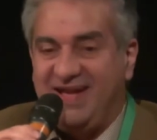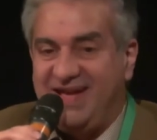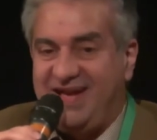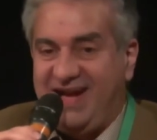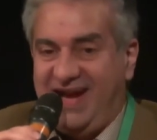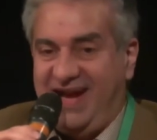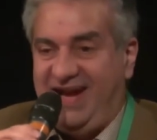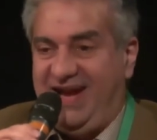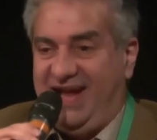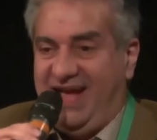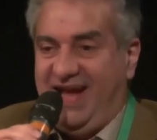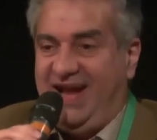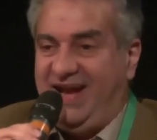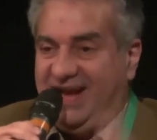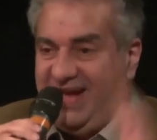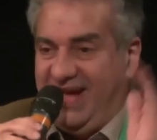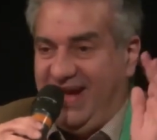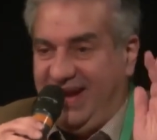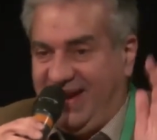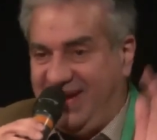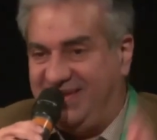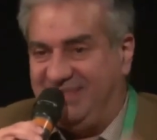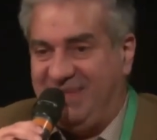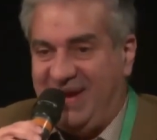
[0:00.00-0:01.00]
And I
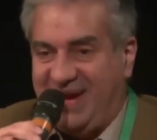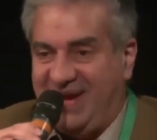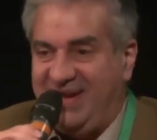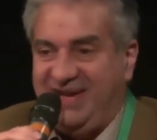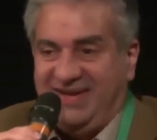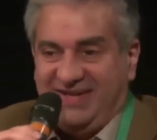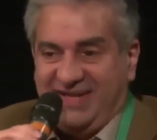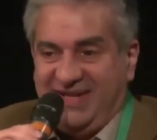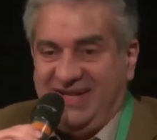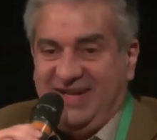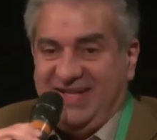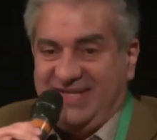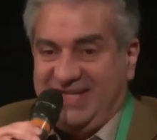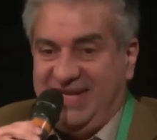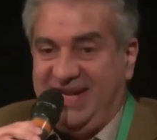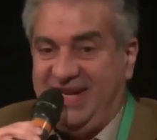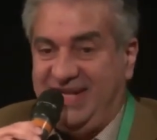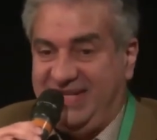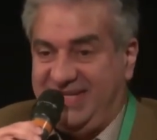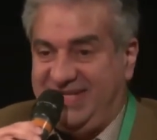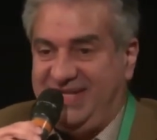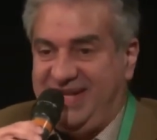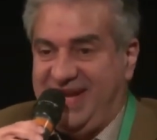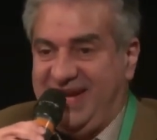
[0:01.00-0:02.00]
raised my hand and said
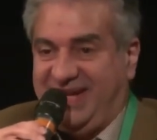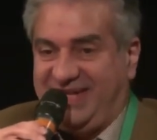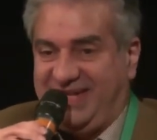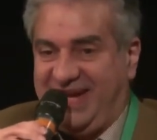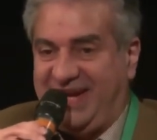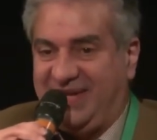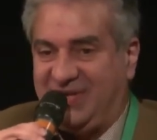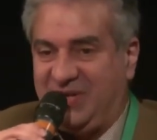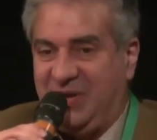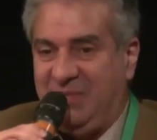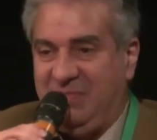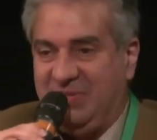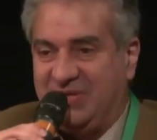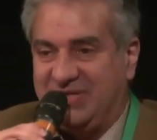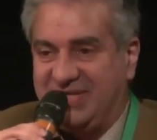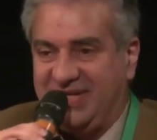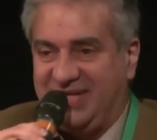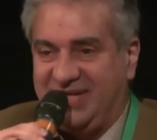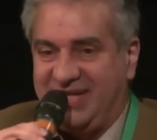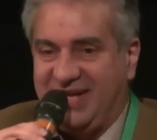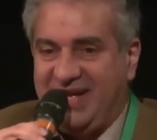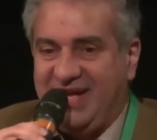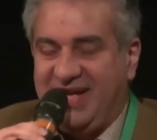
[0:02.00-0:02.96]
it's the exact opposite.